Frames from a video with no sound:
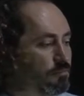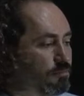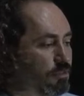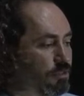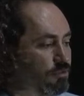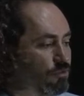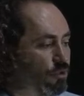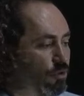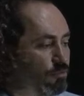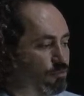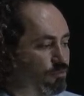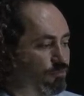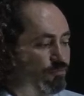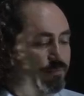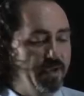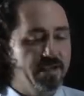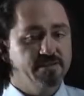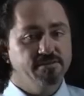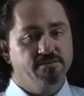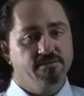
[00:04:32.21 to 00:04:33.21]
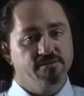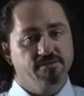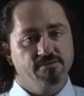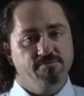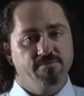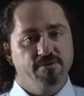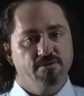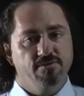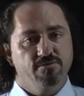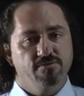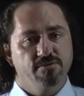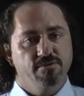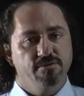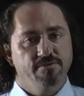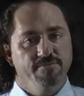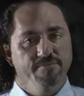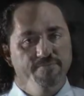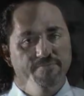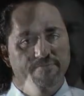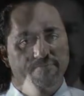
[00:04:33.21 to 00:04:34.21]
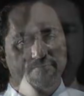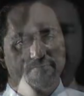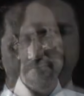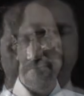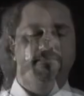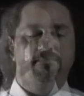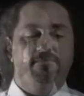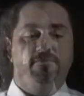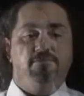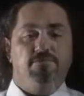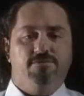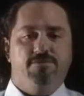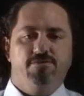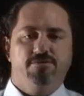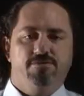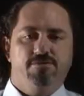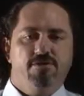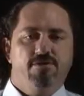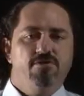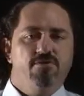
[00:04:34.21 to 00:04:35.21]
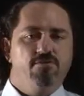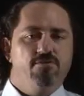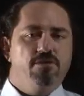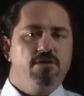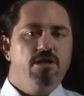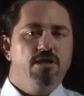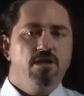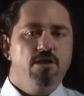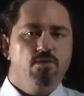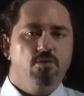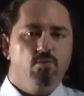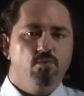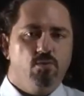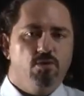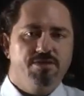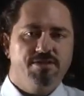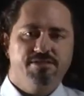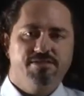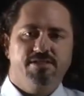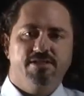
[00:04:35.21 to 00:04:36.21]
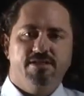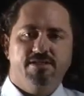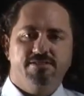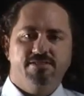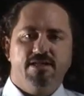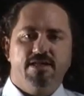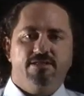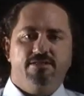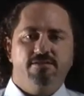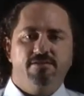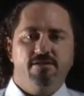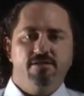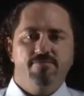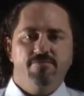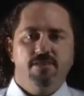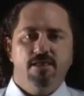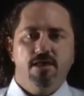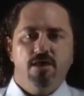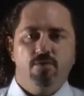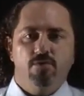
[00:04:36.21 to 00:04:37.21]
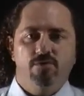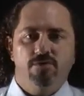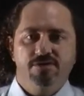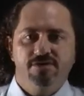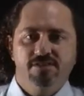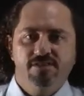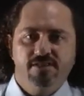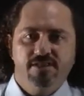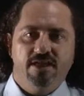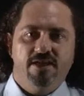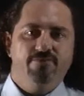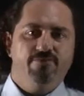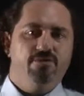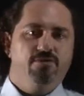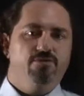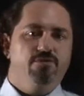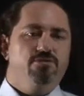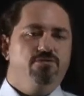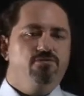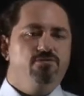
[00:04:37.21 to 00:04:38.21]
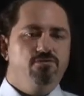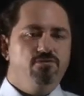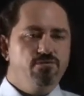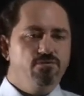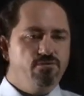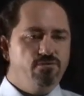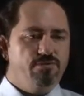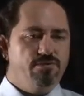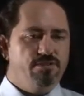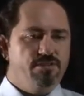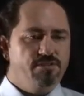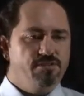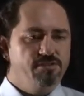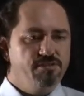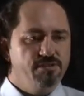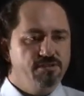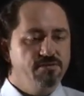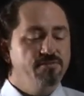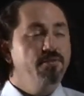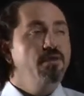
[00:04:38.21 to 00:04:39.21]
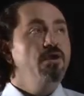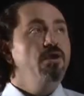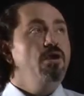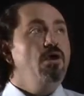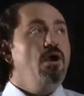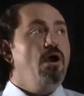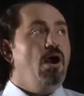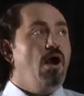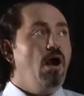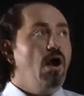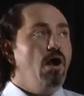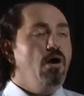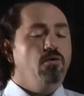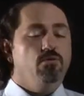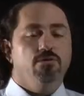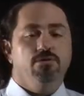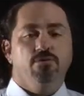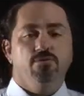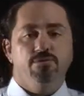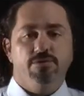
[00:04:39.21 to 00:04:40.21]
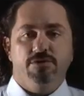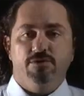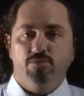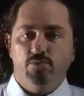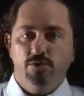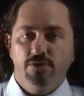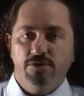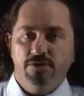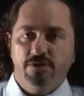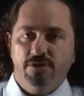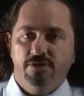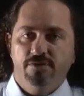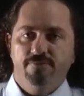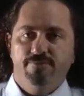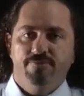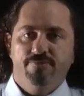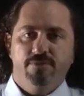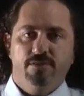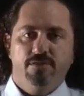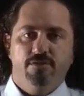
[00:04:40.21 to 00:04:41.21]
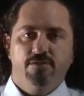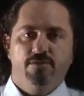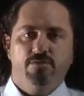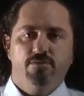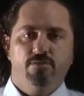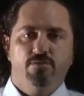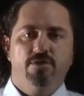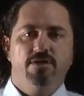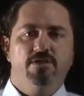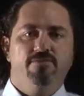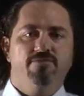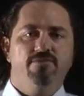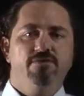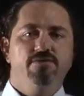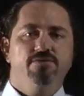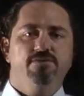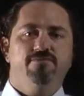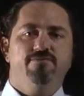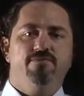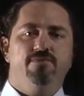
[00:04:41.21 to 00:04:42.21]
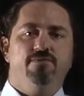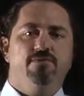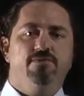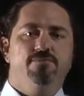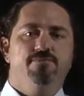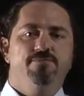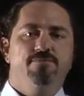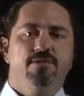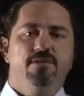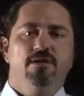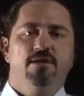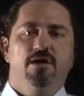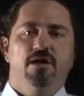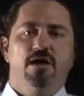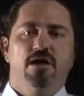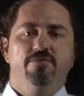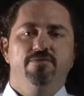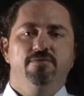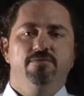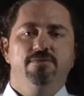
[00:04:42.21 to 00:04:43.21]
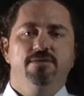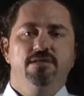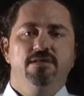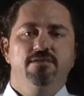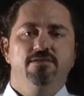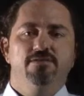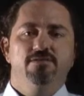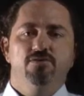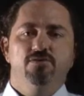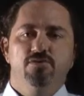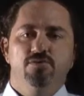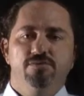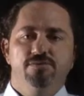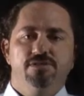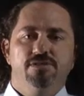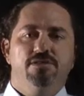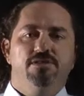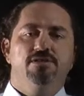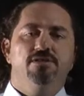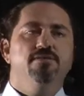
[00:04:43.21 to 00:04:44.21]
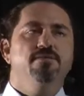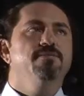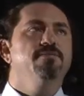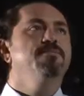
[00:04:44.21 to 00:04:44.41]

in terms of pacing especially. So, what is it exactly? What is it that we're going to do during this year? How will it work? Well, first of all, I will be either using